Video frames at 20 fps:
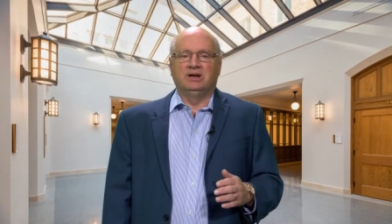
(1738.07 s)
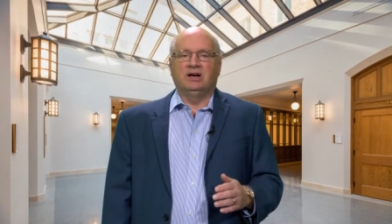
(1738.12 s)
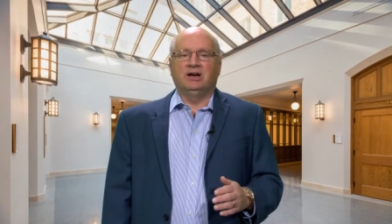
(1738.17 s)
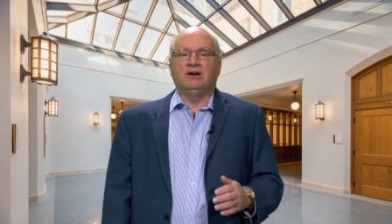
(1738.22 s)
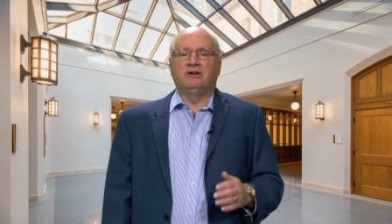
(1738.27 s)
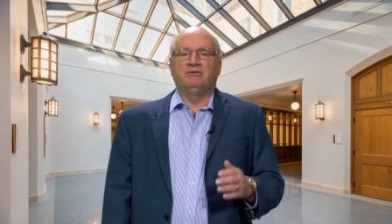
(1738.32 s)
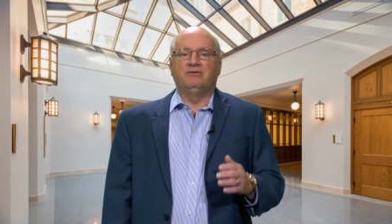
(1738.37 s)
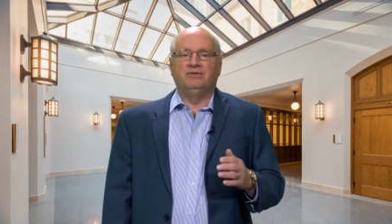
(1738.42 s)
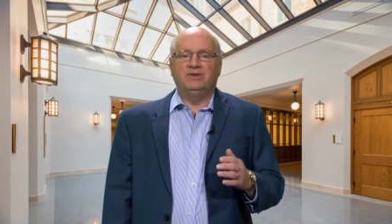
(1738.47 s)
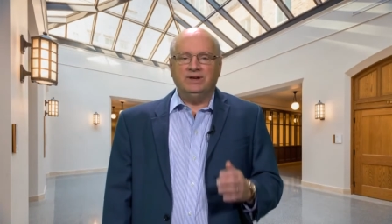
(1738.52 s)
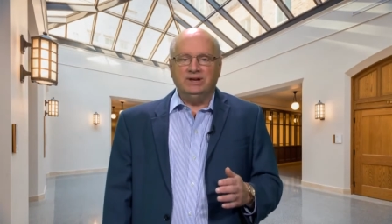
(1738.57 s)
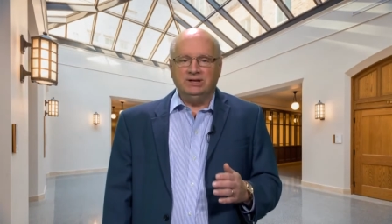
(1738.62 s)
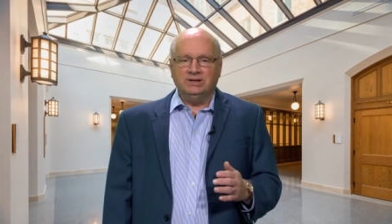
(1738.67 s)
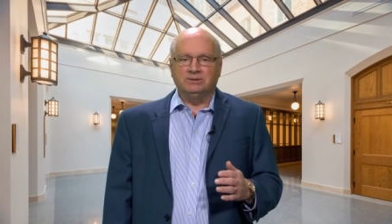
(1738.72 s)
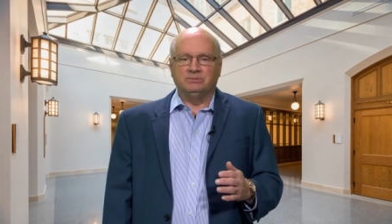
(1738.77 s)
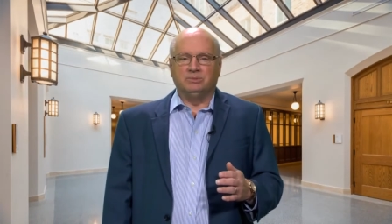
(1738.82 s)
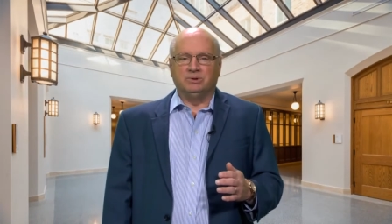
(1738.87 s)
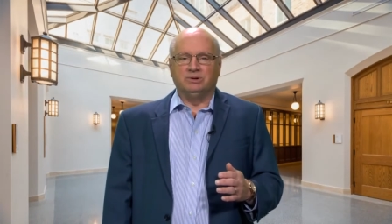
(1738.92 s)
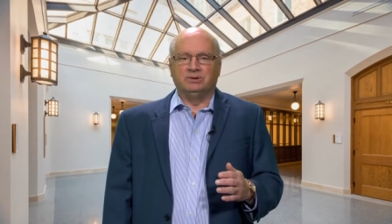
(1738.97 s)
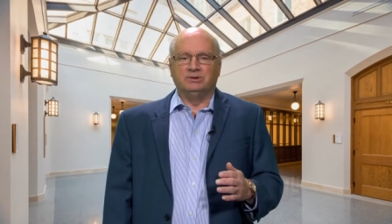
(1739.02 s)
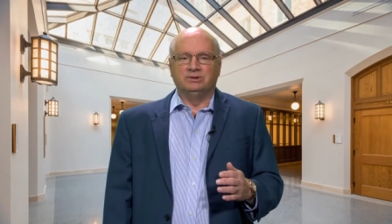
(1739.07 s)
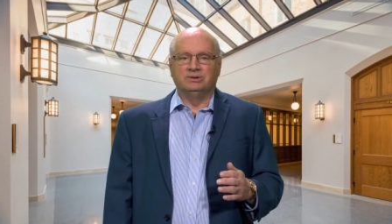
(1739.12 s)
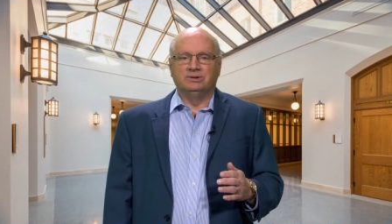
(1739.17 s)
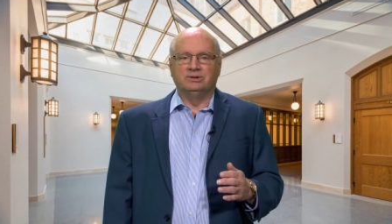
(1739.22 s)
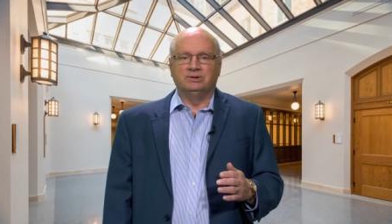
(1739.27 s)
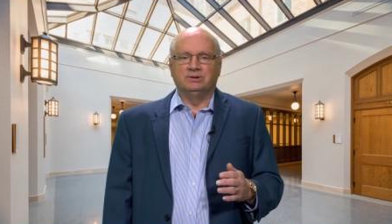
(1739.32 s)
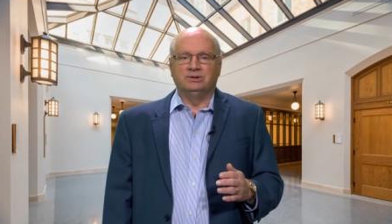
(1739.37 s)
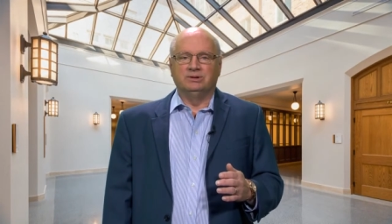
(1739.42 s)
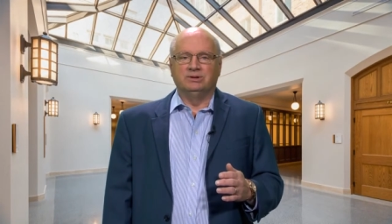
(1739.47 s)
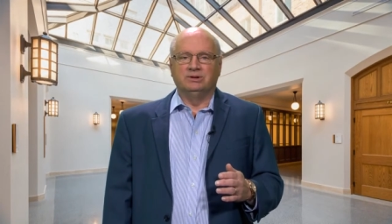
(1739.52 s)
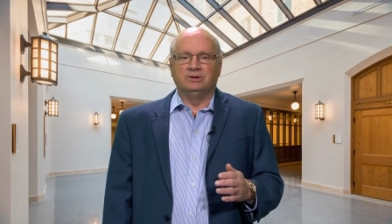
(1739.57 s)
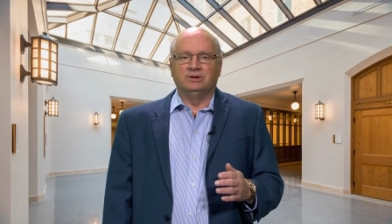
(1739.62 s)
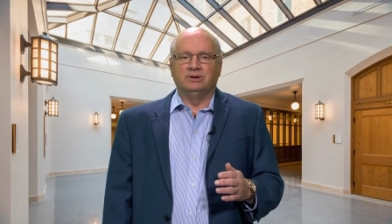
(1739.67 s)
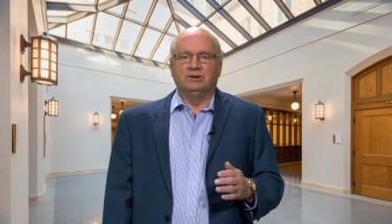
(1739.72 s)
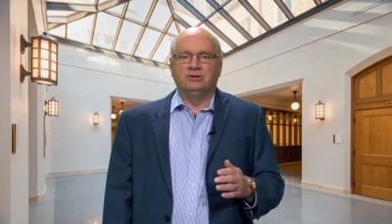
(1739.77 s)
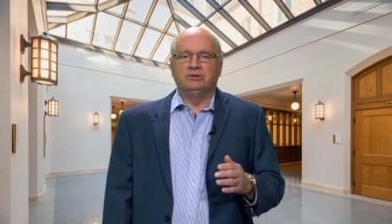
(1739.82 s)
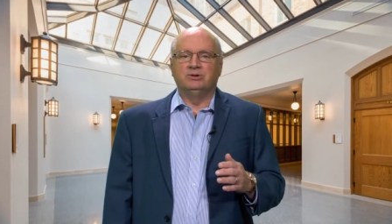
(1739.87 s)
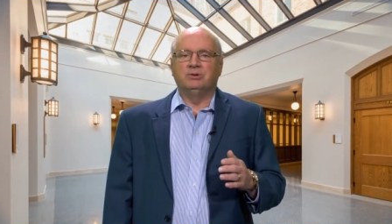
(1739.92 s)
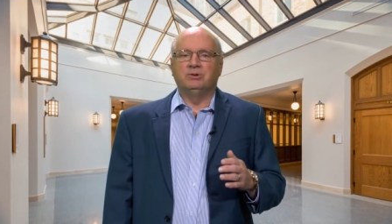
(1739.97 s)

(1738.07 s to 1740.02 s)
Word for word: available to